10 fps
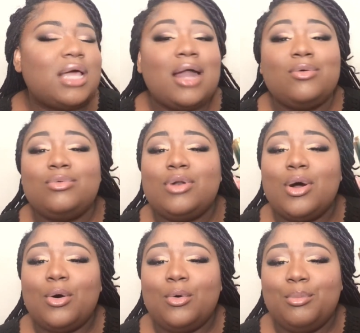I don't
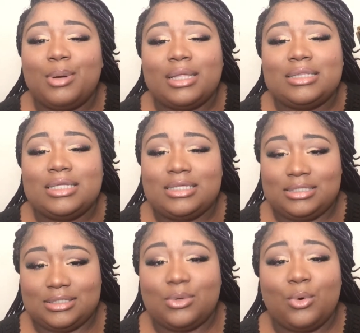know. But
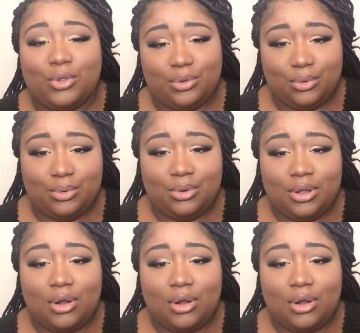this oil